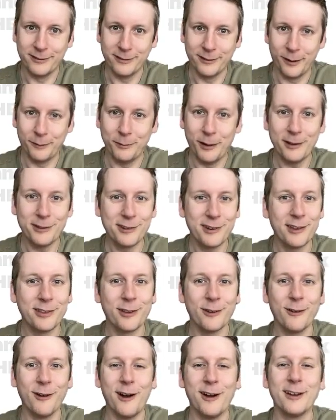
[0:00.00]
I'm not saying they're
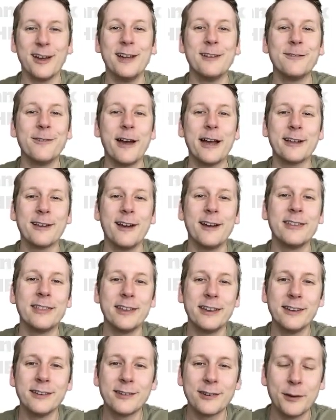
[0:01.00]
wrong. In fact, I
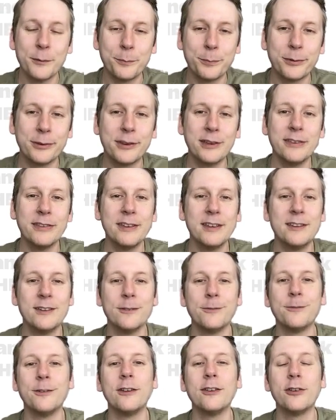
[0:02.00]
think it's completely
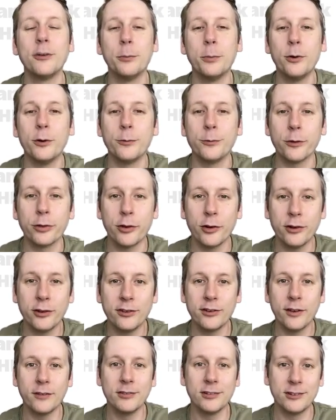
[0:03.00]
defensible for
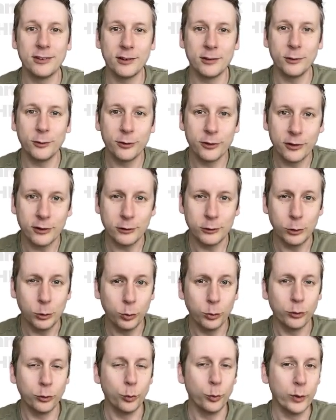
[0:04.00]
37 Signals to
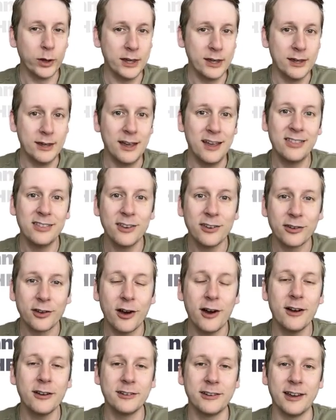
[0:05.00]
use we in this
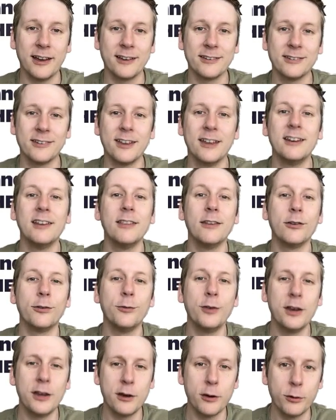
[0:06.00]
context. And in this
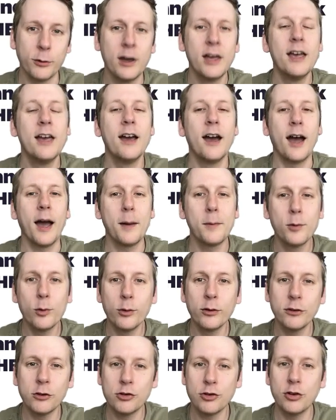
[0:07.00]
video, I'm
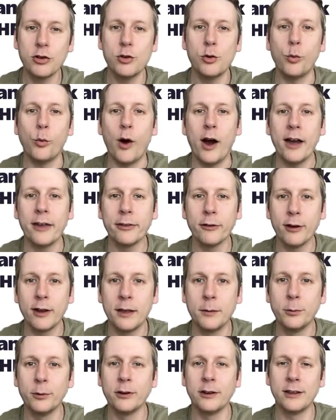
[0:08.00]
going to show you why they're
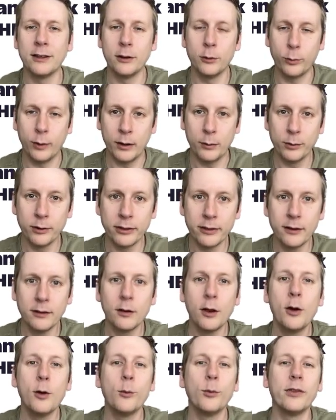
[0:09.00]
able to get away with it
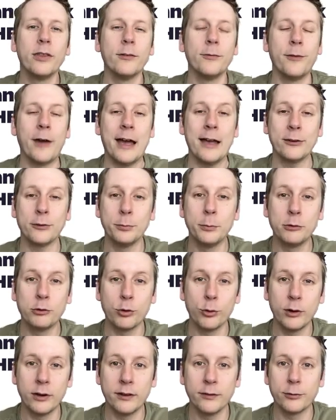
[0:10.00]
when the vast
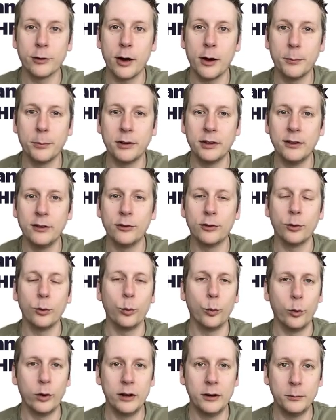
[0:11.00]
majority of companies
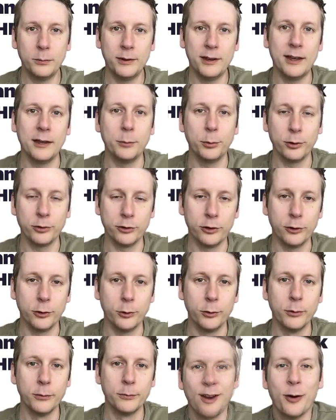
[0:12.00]
wouldn't be able to.
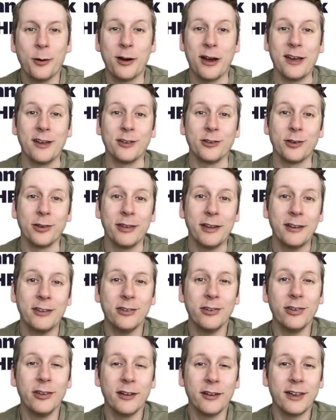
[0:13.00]
Okay, so let's
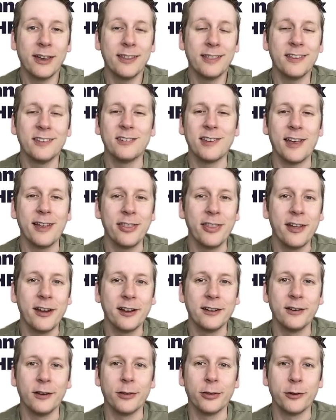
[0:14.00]
look at this
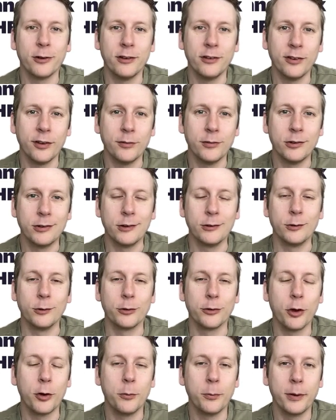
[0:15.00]
headline on 37
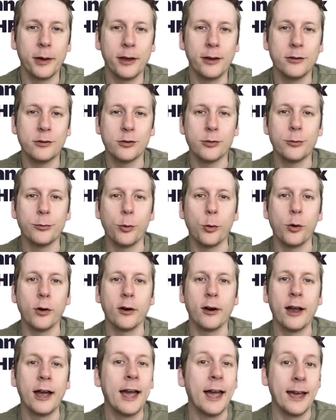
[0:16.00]
Signals homepage
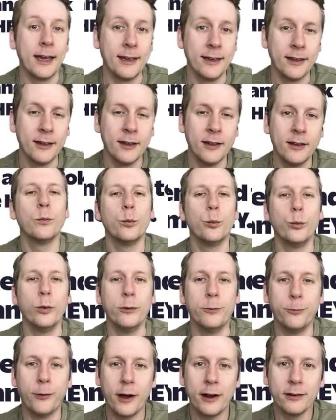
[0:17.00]
for Hey. We
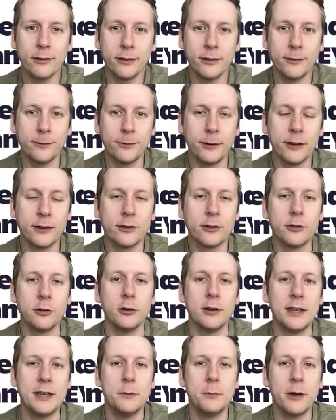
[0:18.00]
finally fixed your
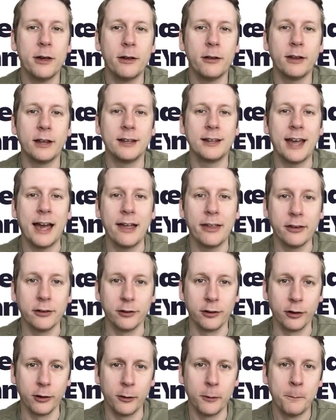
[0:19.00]
email and
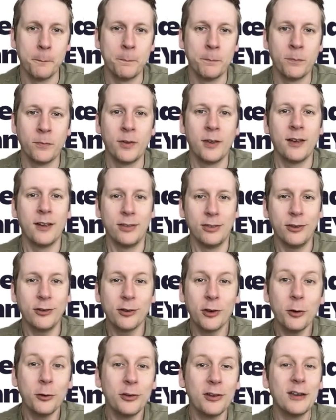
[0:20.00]
calendar. This
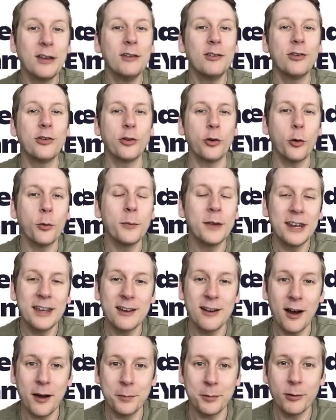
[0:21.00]
goes against so many
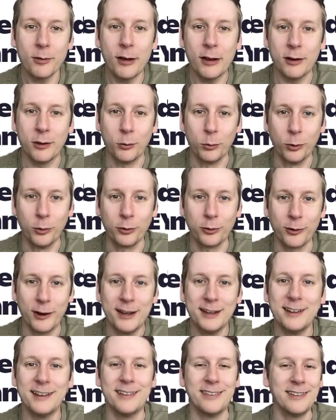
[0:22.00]
copywriting rules,
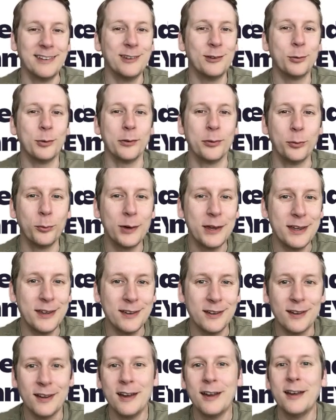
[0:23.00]
right? It leads with
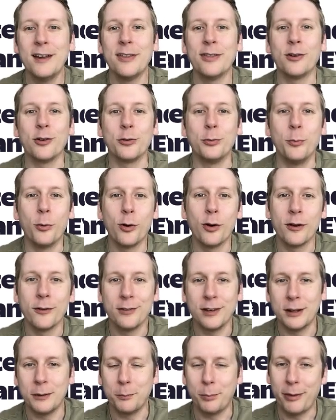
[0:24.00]
we, there's more of
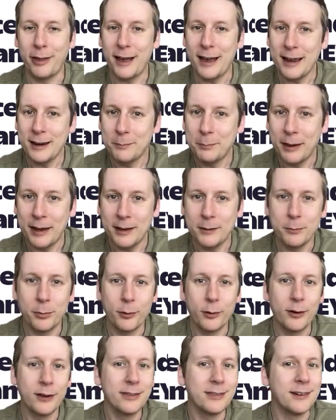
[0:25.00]
an implied pain
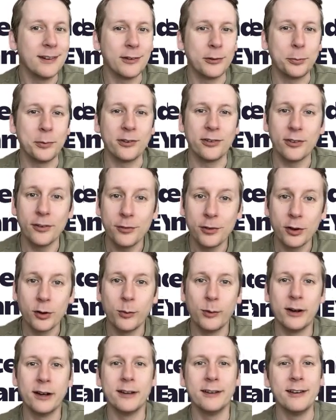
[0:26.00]
point than a specific
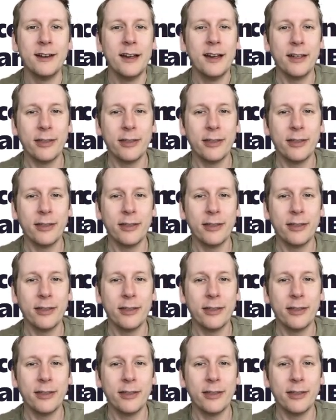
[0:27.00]
one.